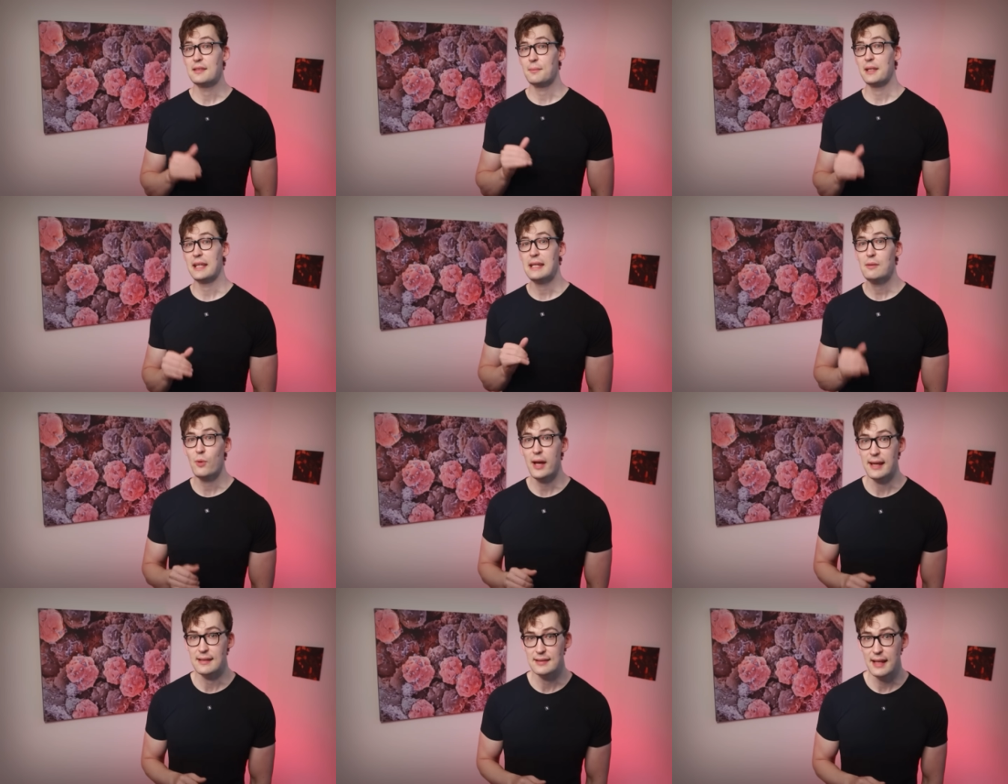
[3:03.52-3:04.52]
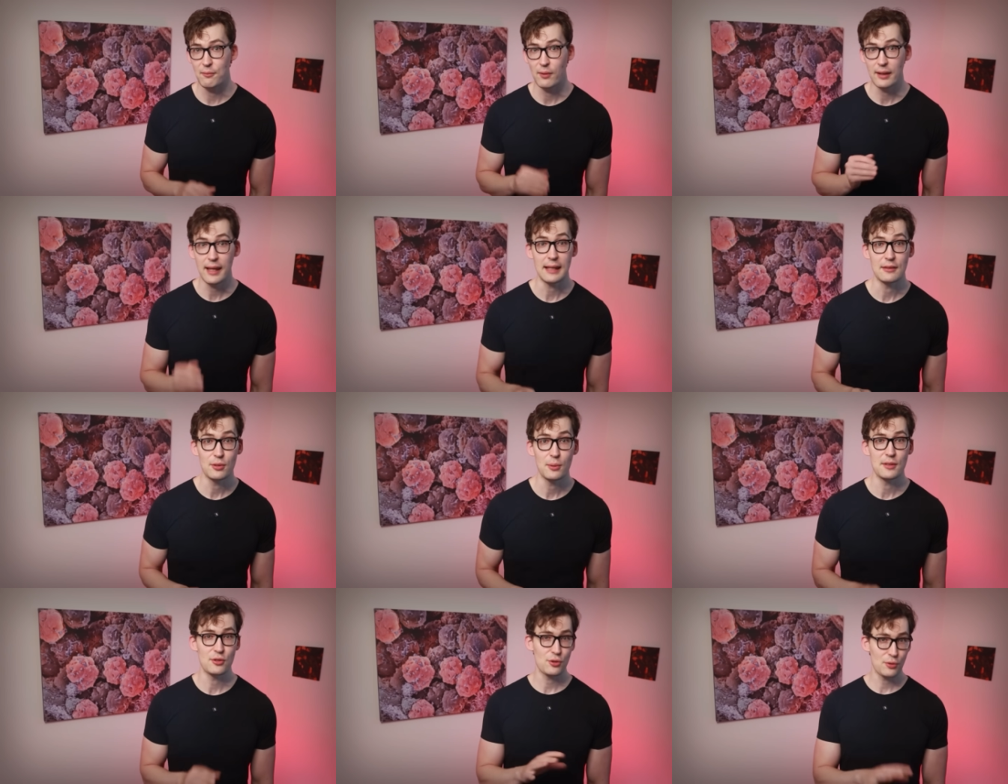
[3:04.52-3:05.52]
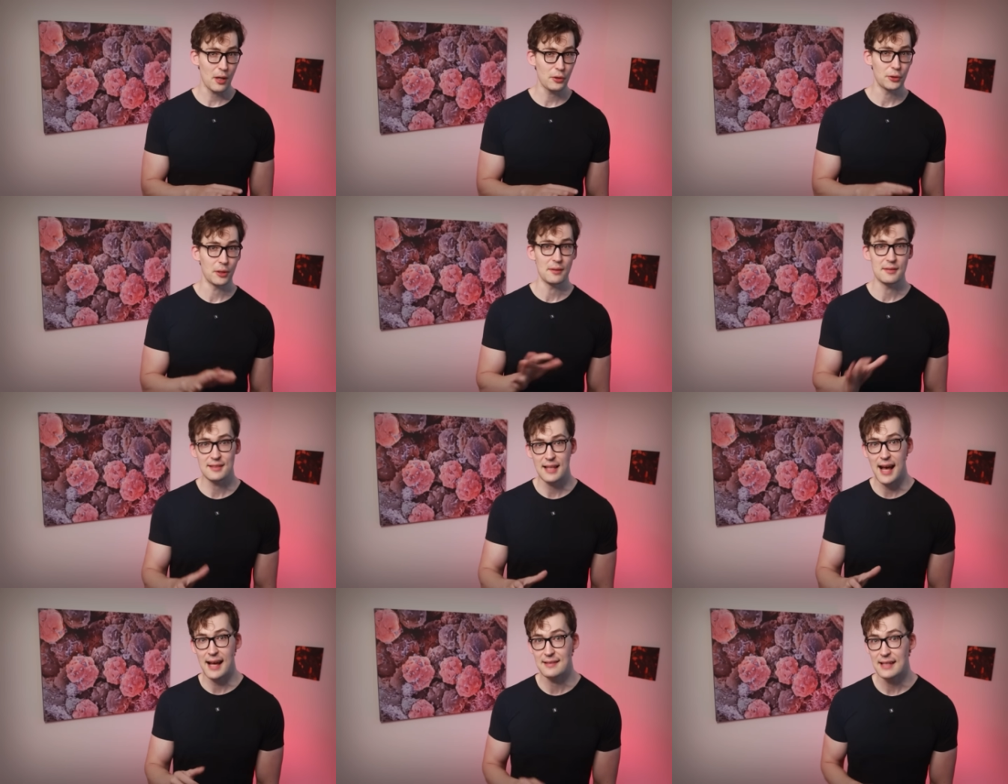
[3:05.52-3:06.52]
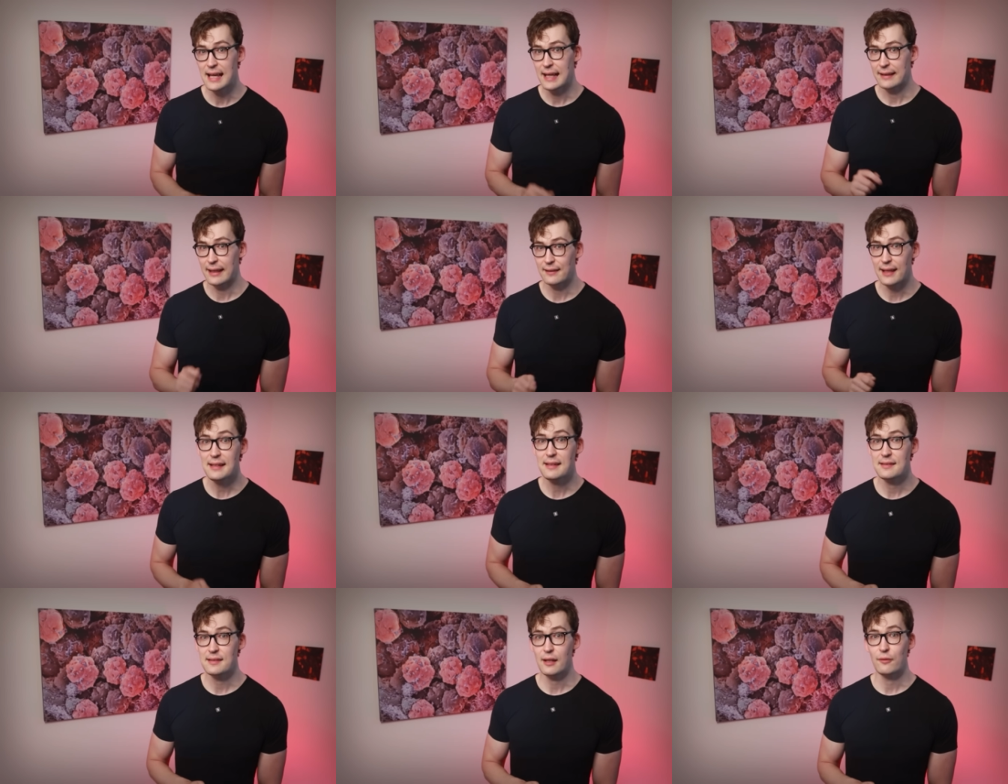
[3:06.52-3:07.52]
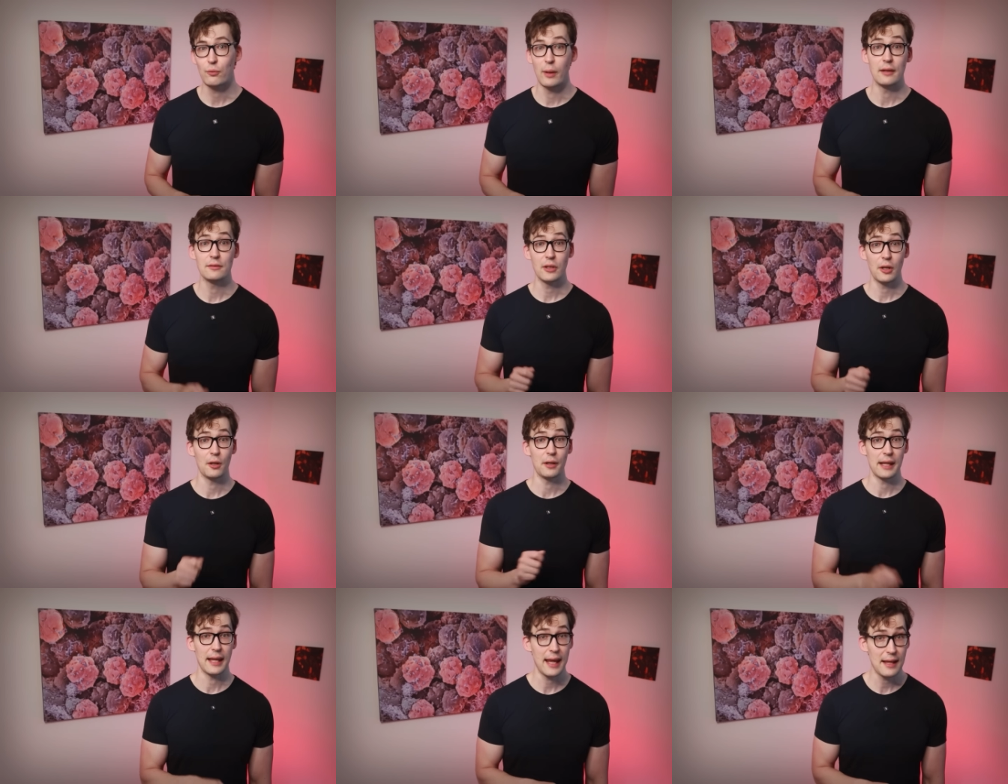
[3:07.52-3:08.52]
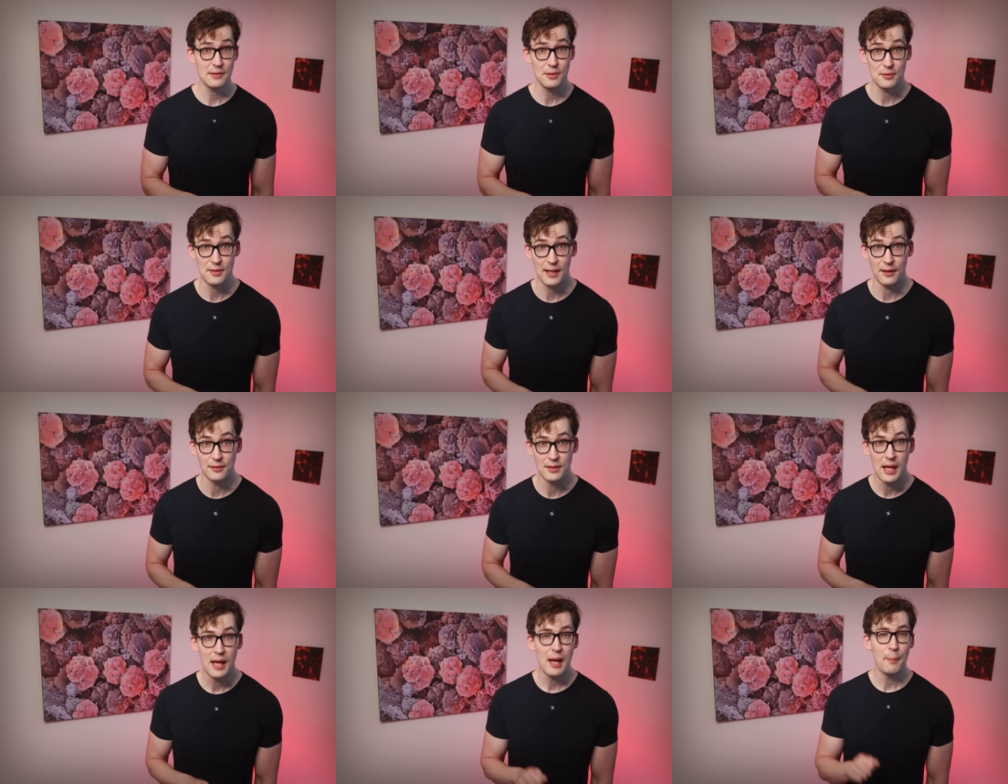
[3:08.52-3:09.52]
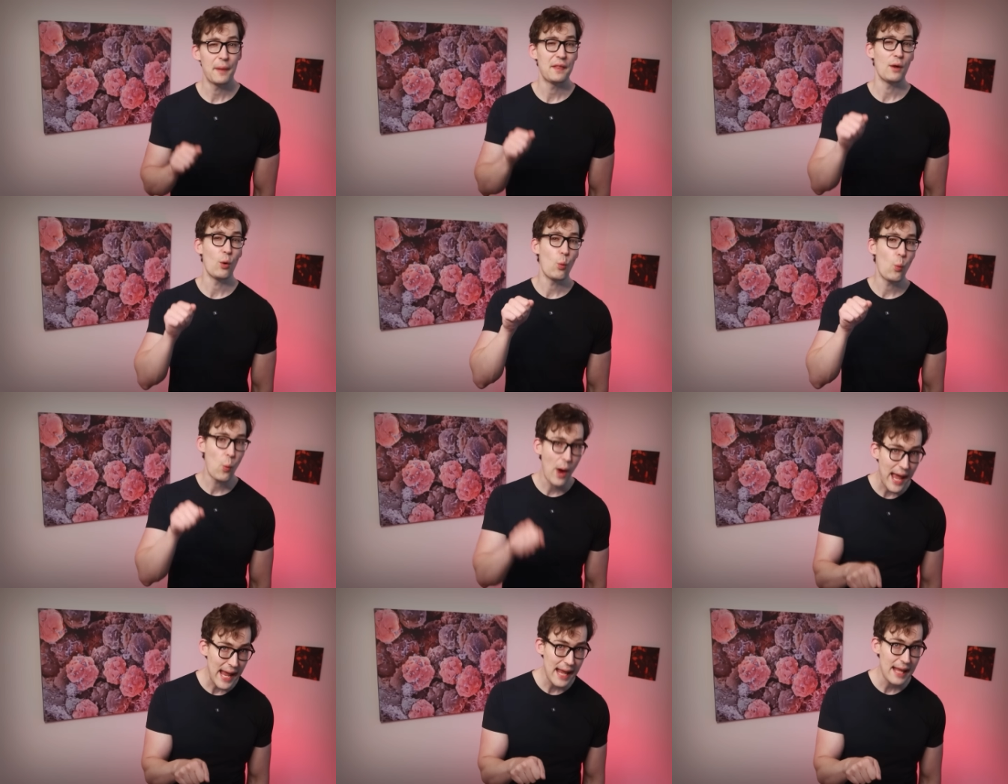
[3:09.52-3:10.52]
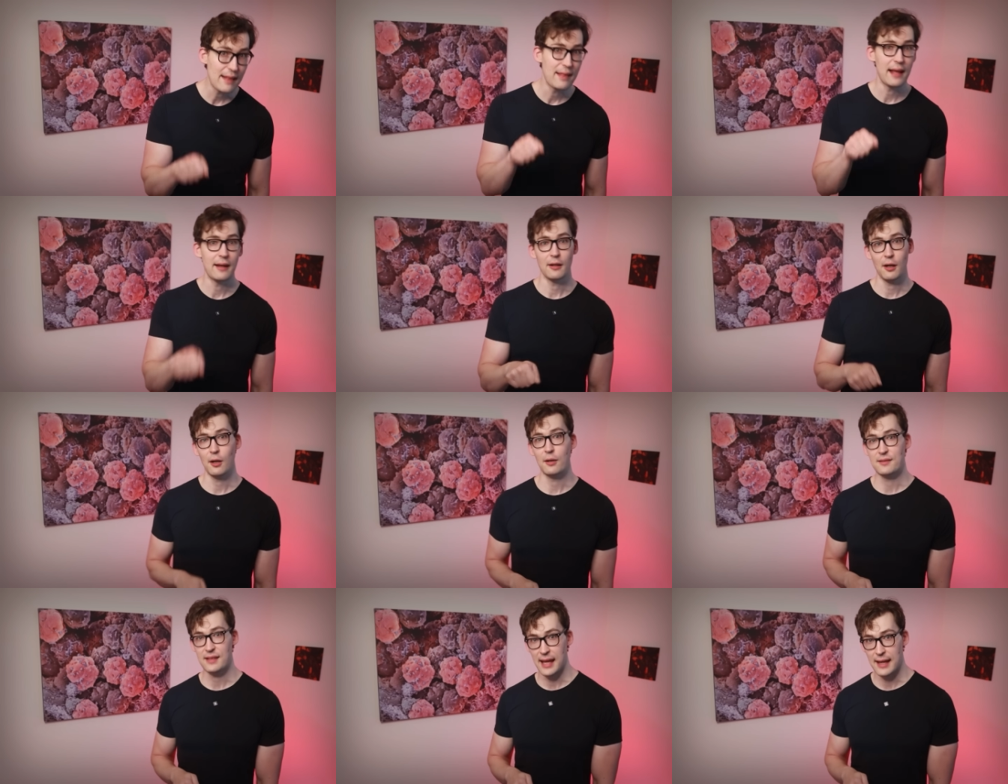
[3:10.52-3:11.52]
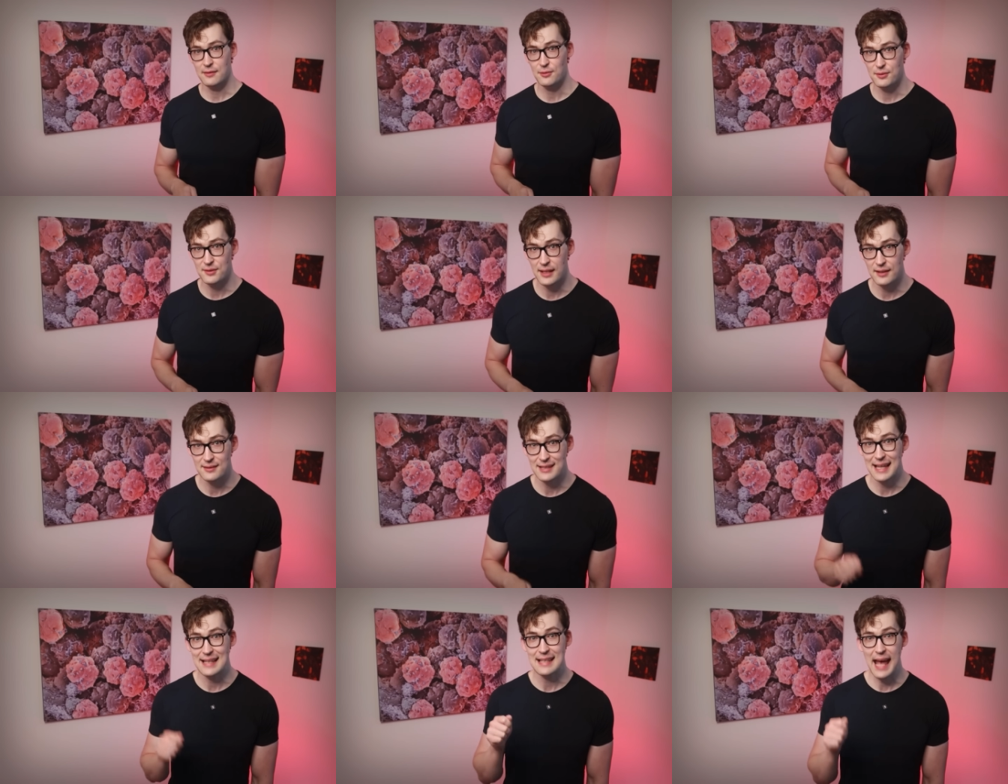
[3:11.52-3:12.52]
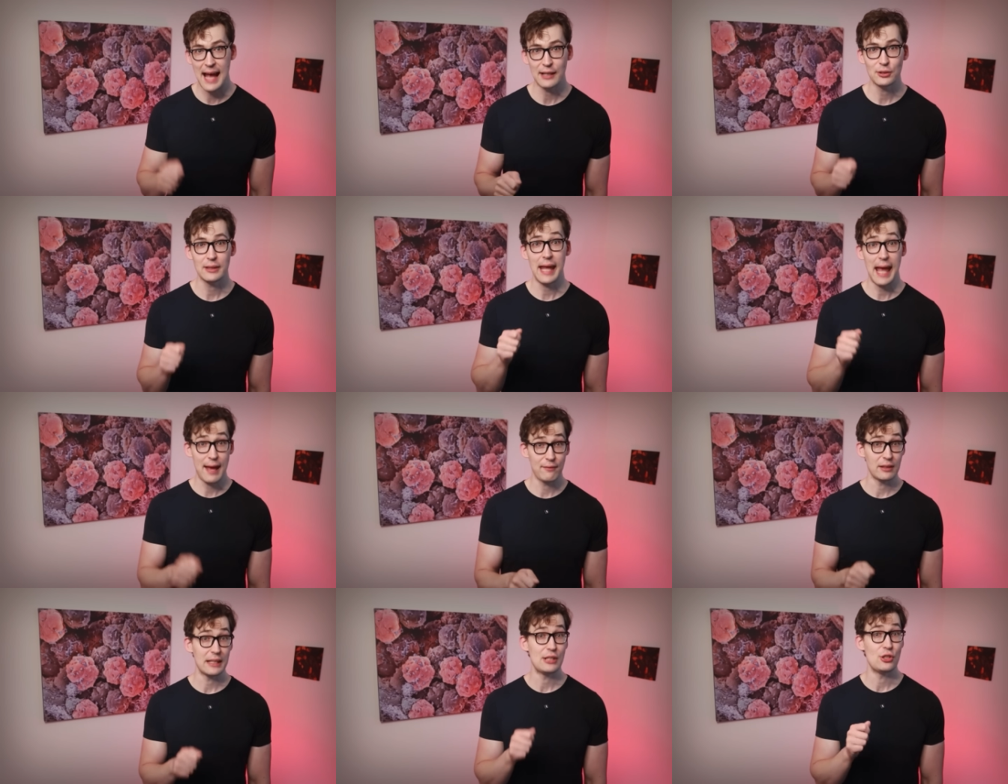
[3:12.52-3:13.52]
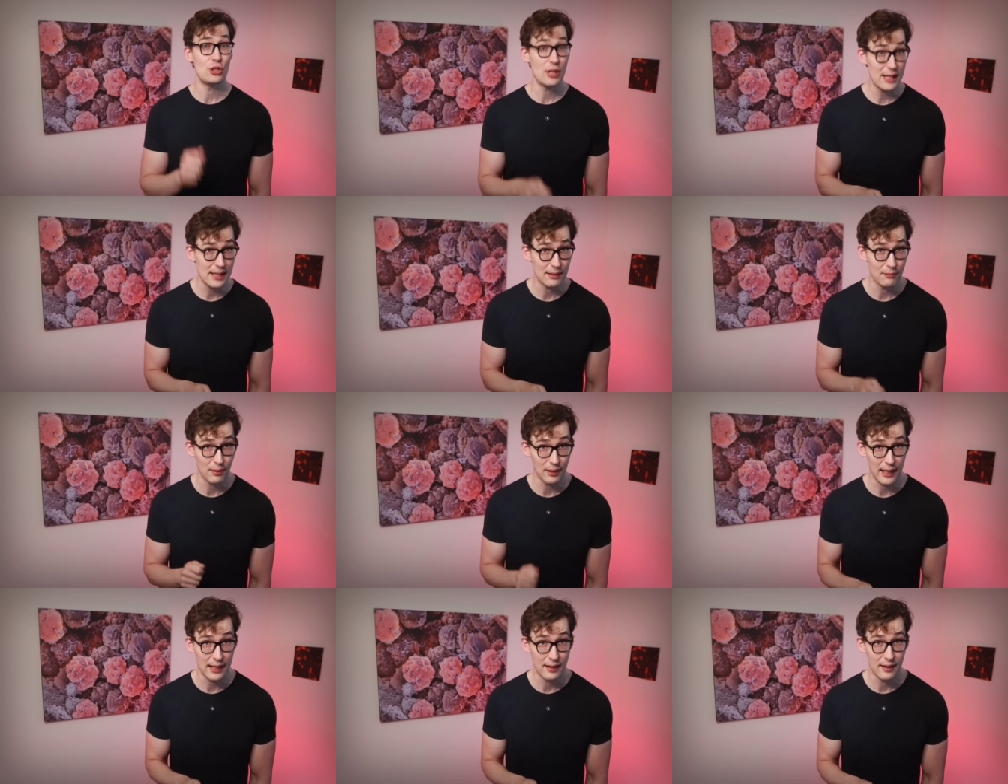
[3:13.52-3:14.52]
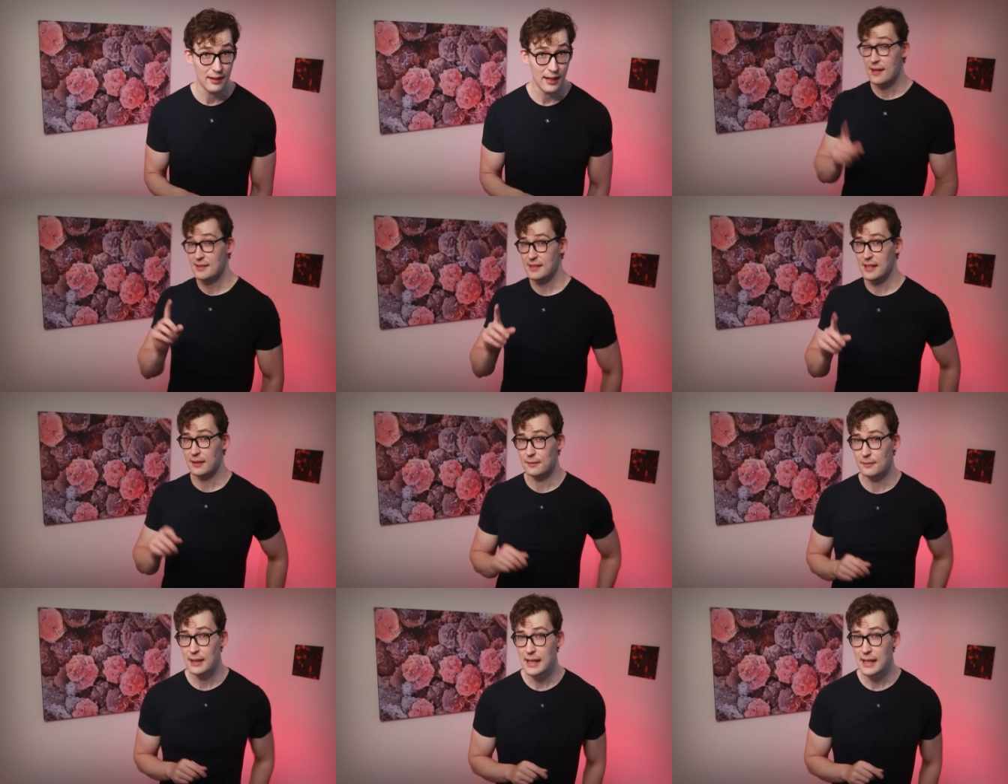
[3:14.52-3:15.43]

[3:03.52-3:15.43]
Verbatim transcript: some key ways that relate to its structure and size that lend itself well to hurting cancer cells. But the way that it hurts cancer cells is actually heavily gene related. Still,